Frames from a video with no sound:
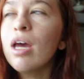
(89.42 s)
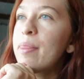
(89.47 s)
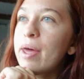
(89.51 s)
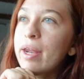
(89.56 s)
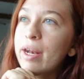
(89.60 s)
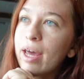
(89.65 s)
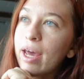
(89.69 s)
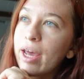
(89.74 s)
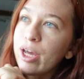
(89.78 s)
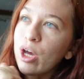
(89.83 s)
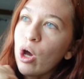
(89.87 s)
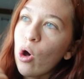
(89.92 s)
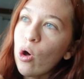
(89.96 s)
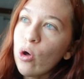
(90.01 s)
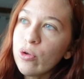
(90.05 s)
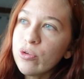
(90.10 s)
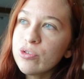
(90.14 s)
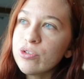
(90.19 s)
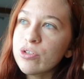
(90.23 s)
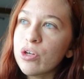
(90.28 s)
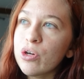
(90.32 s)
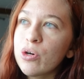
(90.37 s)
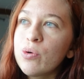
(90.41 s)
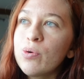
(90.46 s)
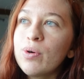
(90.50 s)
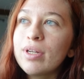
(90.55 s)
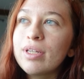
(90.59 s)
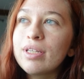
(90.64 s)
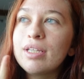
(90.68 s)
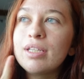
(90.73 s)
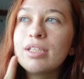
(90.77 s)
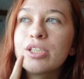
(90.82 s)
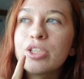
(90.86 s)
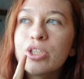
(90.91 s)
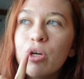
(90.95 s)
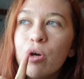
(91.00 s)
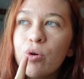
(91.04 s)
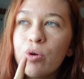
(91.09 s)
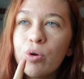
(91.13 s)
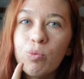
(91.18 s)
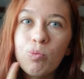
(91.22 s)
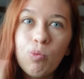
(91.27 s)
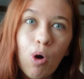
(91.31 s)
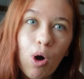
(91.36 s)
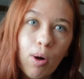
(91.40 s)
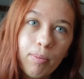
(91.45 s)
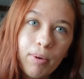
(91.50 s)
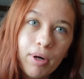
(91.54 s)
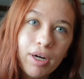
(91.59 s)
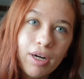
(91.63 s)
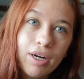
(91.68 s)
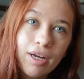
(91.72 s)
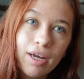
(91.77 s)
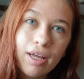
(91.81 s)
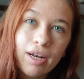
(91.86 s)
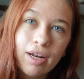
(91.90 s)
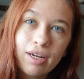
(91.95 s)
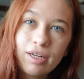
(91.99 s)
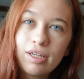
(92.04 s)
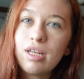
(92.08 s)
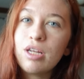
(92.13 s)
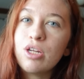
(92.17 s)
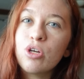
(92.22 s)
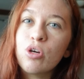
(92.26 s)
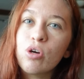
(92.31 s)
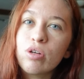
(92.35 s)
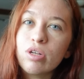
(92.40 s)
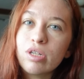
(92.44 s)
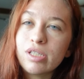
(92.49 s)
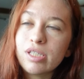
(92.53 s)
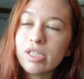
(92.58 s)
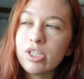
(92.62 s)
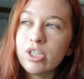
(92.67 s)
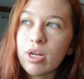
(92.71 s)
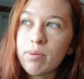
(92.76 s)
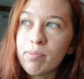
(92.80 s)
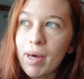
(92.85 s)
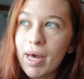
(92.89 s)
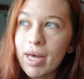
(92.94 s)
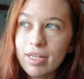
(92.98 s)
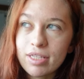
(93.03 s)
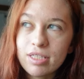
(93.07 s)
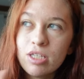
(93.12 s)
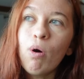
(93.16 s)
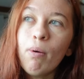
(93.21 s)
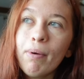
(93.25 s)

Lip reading: And then I also need to go to Walmart and I need to go to TJ Maxx.